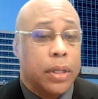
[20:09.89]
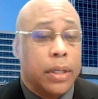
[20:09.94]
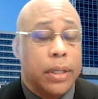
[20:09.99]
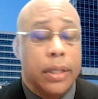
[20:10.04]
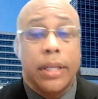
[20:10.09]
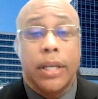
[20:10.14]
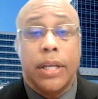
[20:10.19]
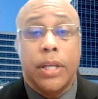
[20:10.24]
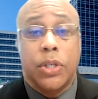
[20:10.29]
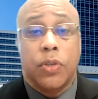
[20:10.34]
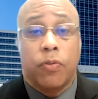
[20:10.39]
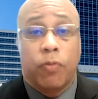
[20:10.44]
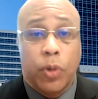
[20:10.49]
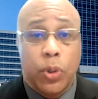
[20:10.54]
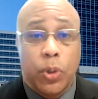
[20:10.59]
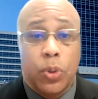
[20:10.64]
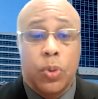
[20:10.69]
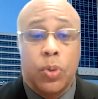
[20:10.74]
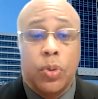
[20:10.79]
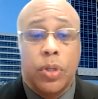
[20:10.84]
needs
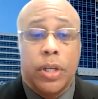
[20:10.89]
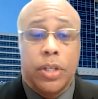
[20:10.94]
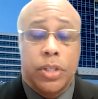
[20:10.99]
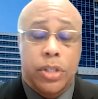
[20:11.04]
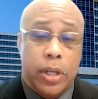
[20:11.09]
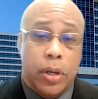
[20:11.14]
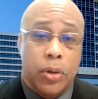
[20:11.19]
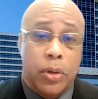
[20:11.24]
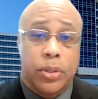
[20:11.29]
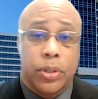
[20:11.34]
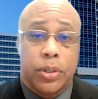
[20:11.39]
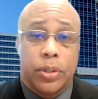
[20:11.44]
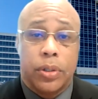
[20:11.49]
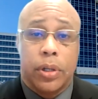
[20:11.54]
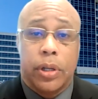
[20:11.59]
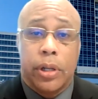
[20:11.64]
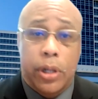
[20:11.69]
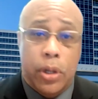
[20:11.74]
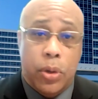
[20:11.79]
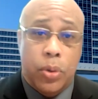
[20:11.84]
food, shelter,
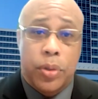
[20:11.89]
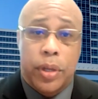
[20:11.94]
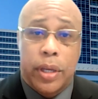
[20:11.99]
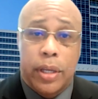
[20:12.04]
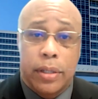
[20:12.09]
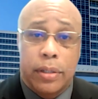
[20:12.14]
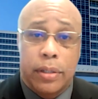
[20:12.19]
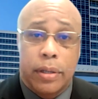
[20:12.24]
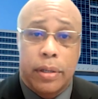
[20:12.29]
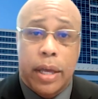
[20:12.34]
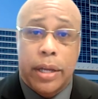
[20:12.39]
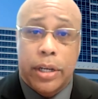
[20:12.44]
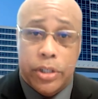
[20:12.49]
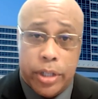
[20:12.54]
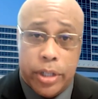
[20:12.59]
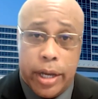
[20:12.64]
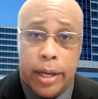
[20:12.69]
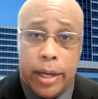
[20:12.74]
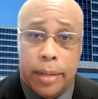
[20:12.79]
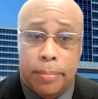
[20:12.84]
clothing, and a
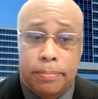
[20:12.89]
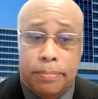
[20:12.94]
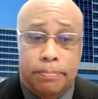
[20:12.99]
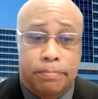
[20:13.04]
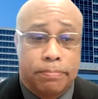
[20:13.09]
job.